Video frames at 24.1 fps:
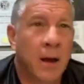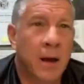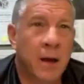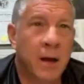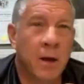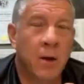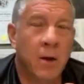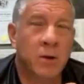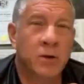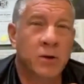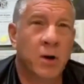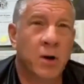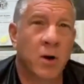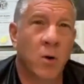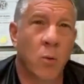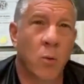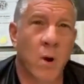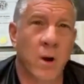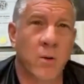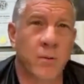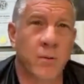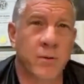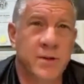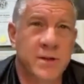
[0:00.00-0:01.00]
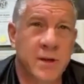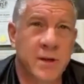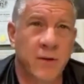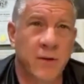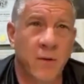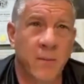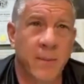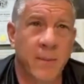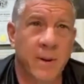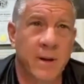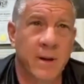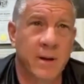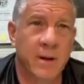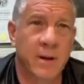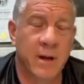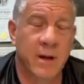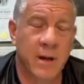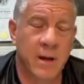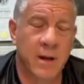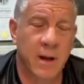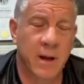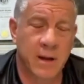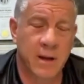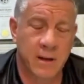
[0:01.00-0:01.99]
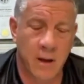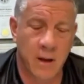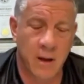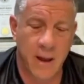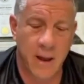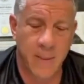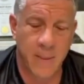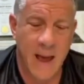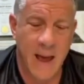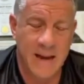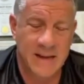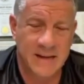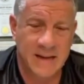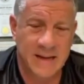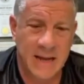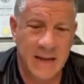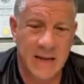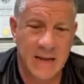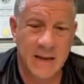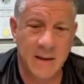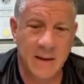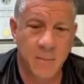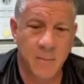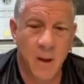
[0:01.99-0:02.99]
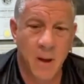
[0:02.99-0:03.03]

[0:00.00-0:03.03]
started working with Silverman and that team,